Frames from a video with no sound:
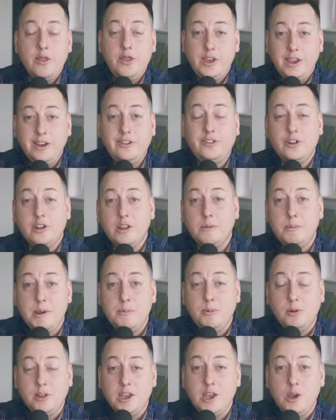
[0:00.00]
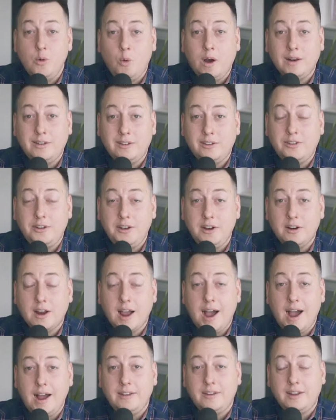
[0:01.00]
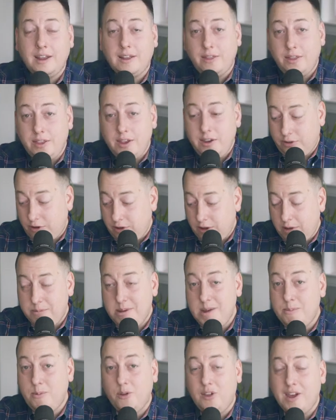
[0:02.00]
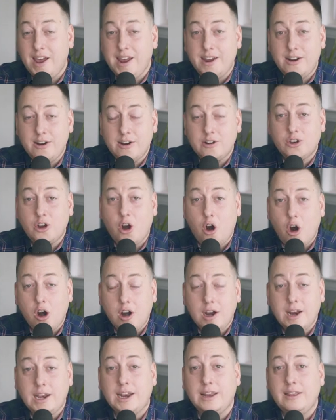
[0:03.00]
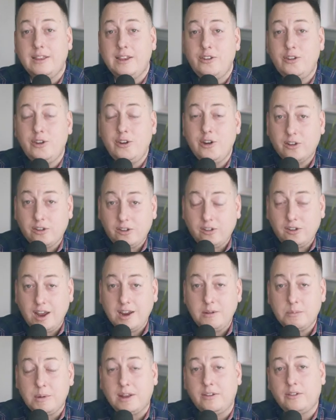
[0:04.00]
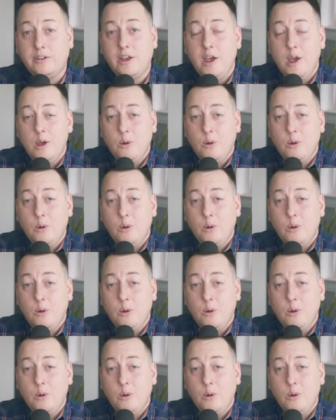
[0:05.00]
These are the people that you want to see your content. These are the people that you're targeting. These are your segments.